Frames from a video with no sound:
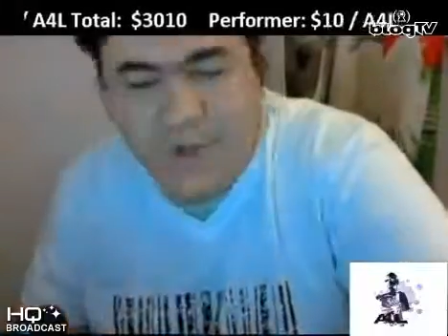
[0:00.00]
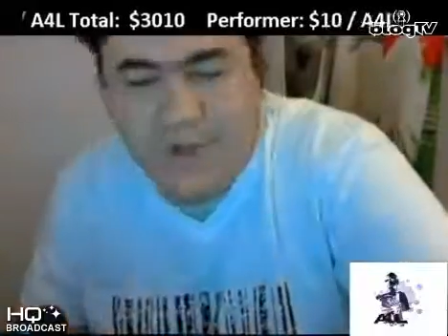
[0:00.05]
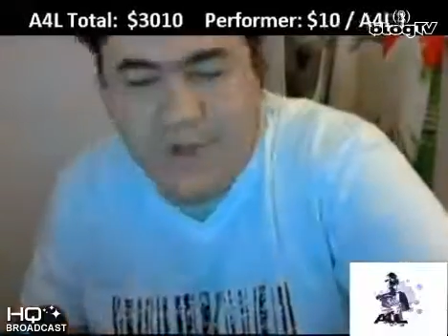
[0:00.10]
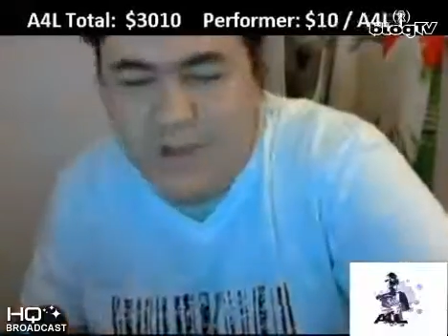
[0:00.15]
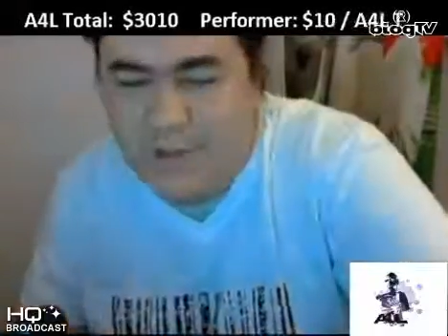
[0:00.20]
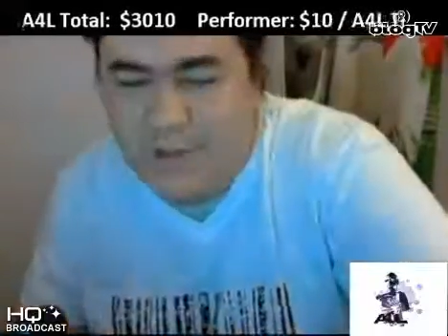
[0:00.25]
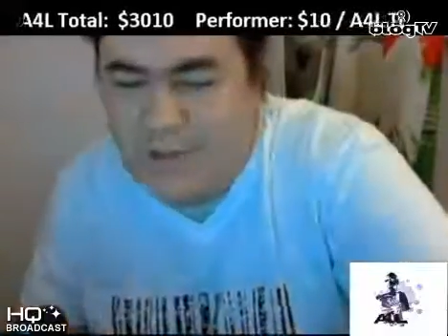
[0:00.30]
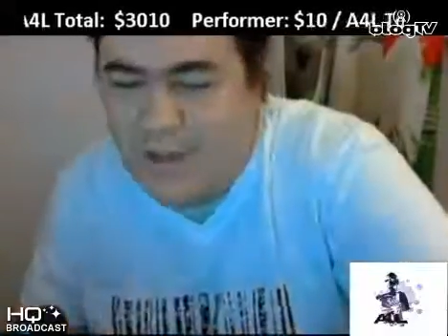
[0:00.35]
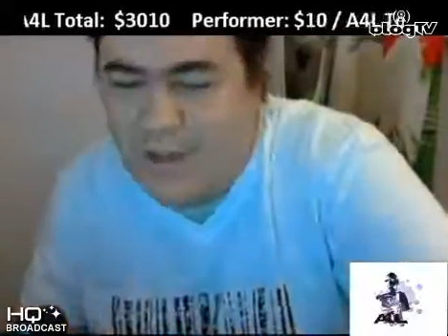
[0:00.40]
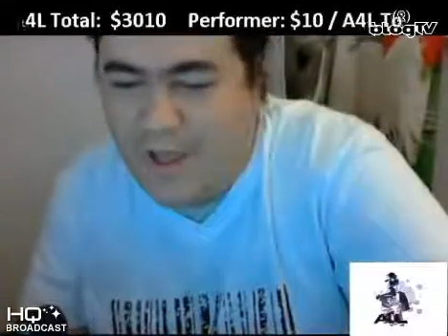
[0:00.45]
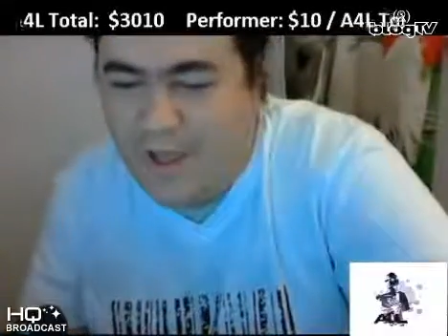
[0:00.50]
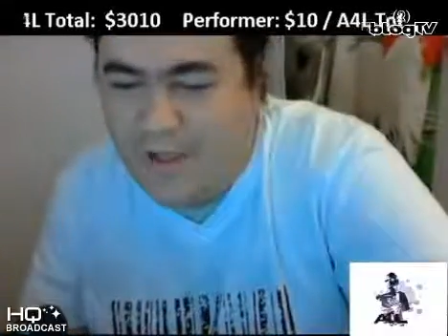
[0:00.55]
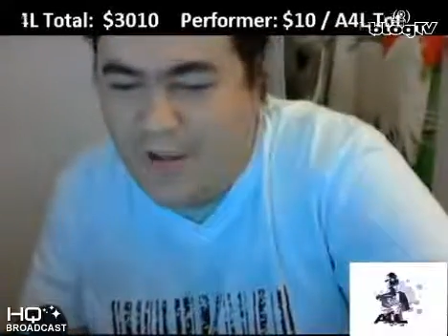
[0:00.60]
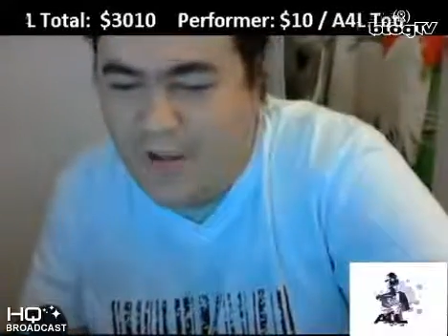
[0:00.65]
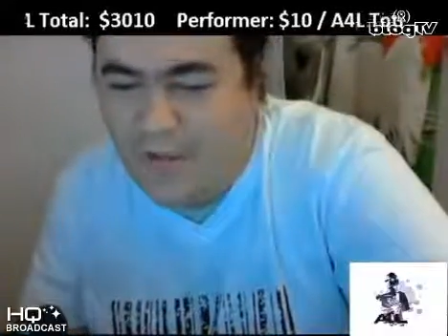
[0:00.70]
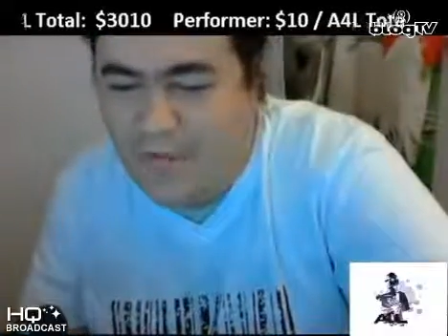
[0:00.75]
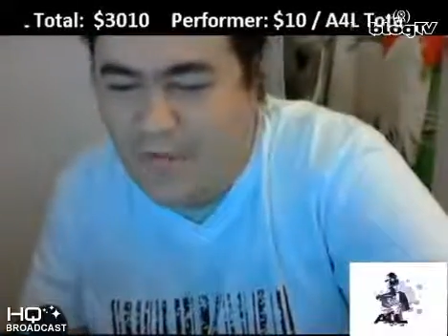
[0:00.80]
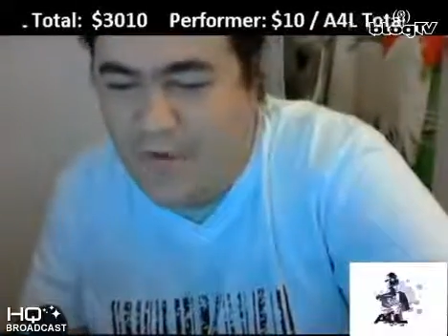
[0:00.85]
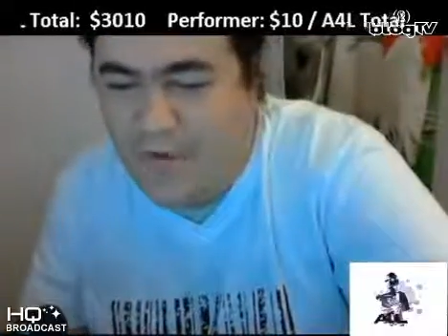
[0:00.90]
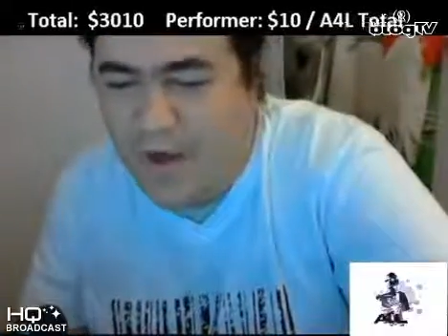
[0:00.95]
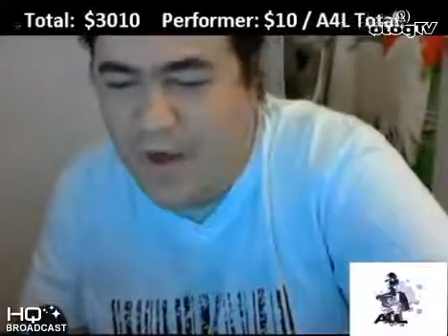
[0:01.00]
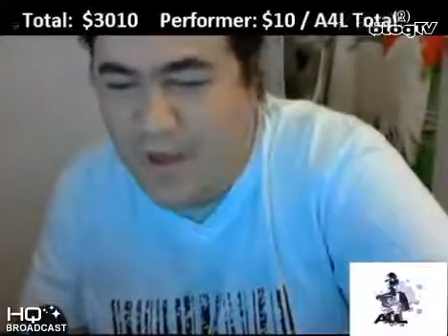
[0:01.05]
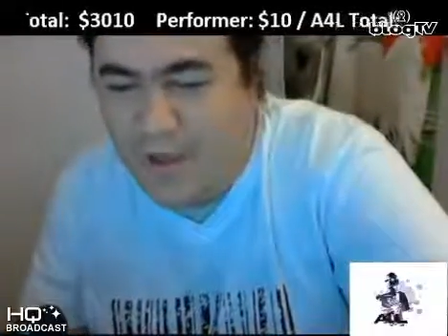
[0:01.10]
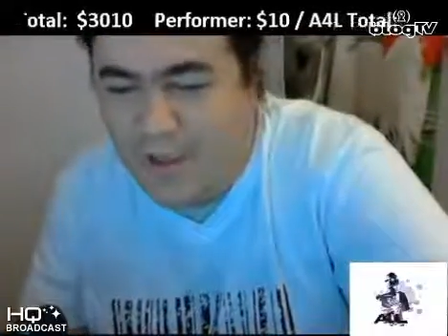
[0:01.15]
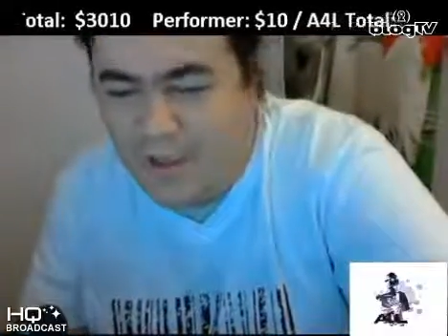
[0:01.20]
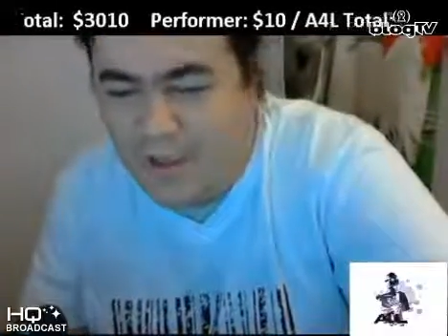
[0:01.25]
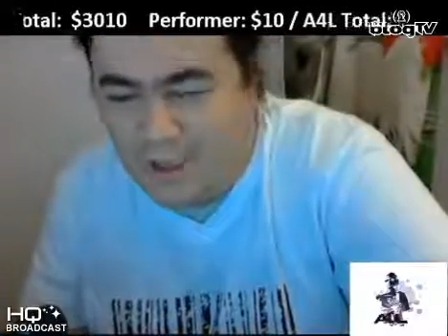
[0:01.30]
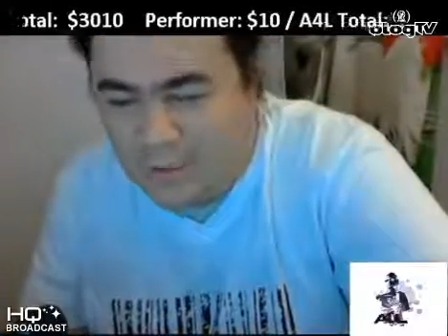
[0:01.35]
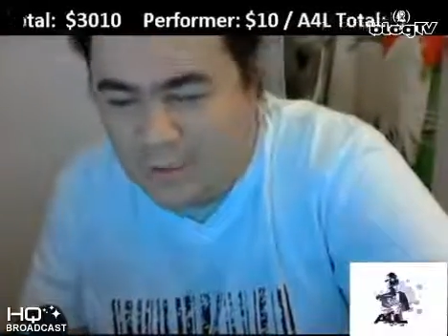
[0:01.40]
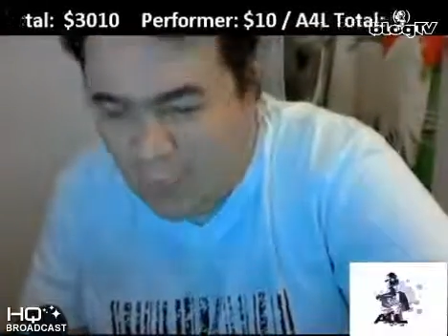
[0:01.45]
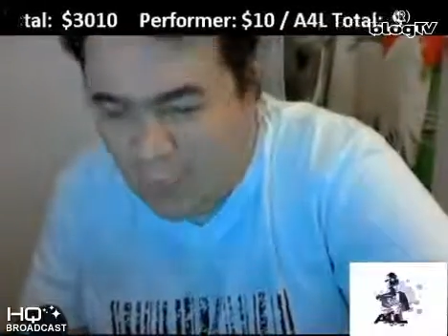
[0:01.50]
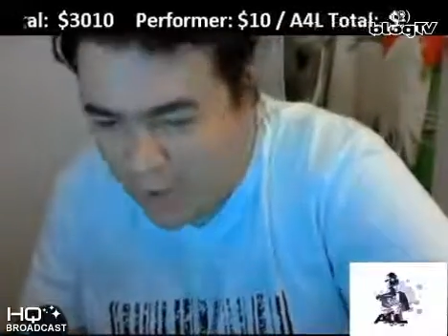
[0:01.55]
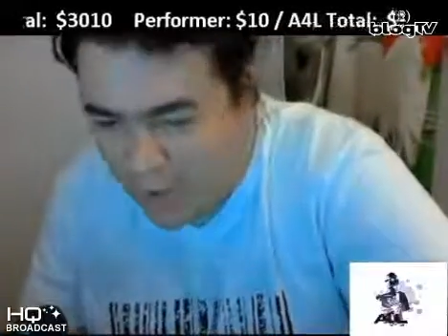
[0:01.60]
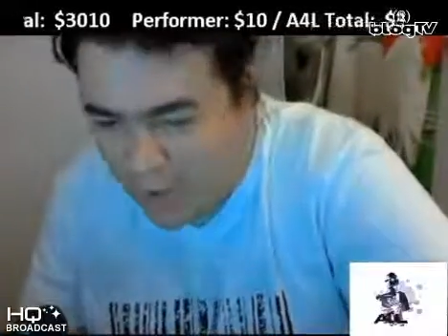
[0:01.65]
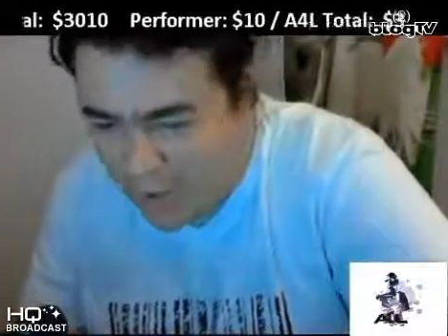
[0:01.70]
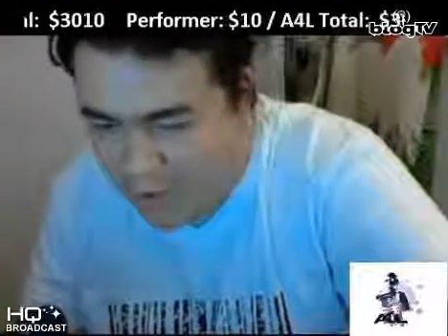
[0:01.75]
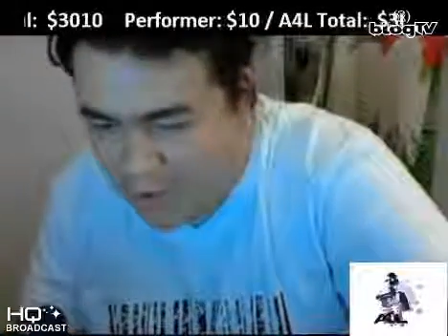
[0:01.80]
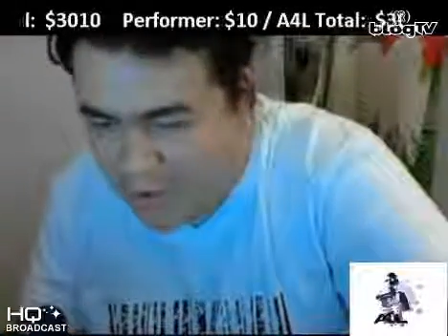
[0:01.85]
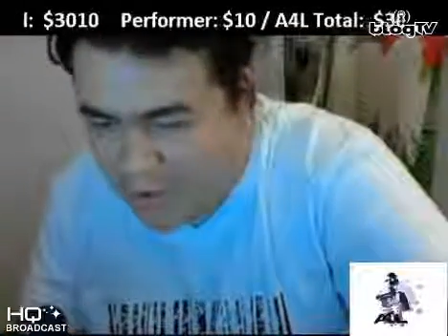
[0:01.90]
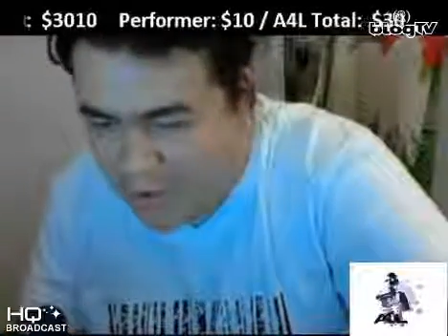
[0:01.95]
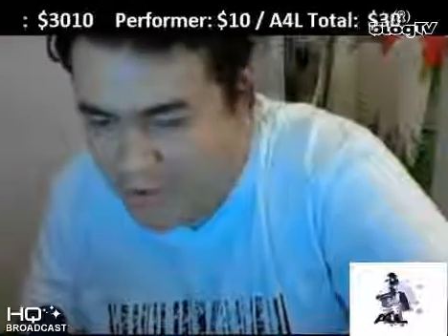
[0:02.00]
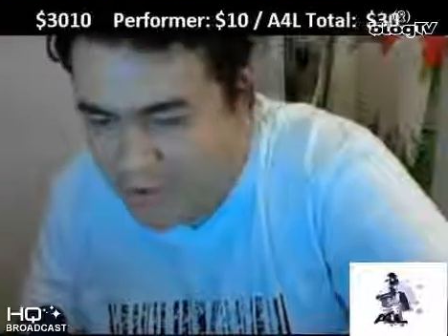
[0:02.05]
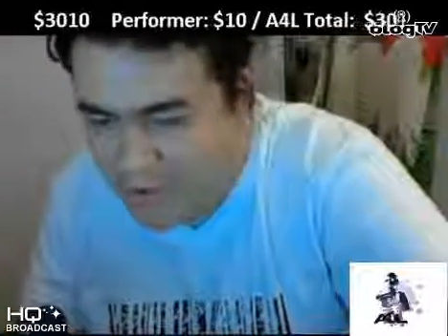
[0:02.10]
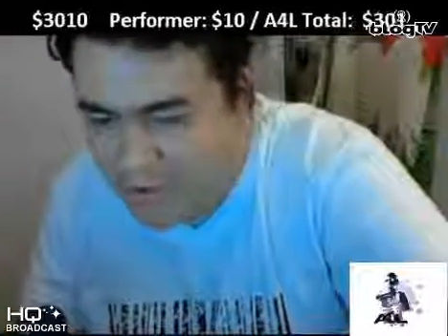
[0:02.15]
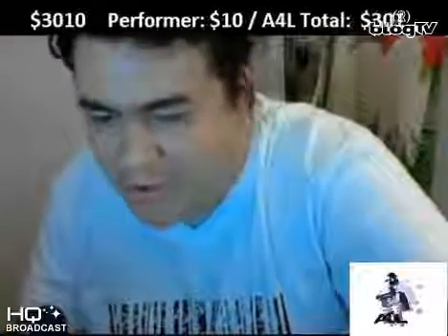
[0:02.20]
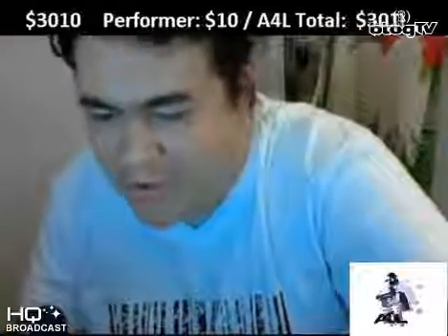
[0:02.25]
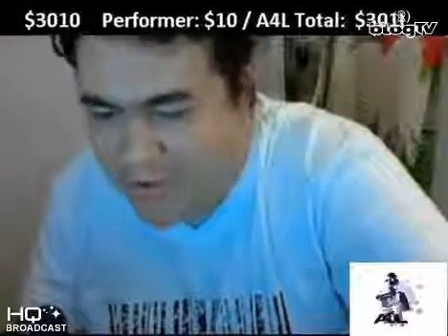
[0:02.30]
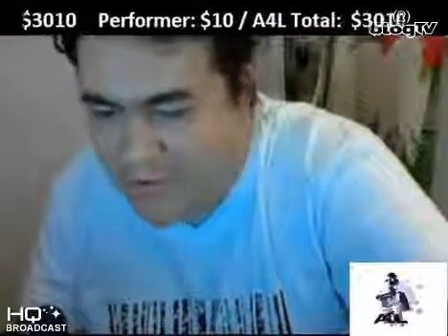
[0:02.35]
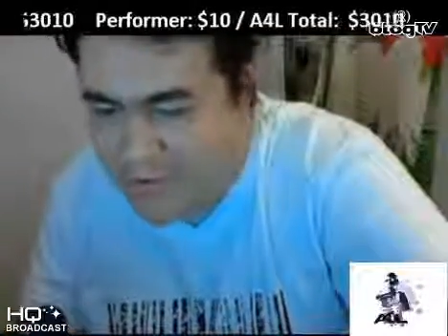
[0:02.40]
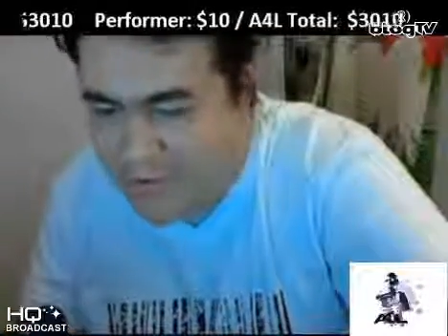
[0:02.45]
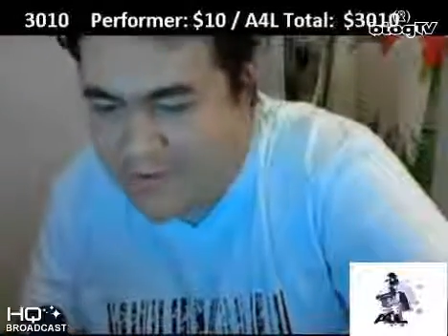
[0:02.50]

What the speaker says: Just like a vinyl record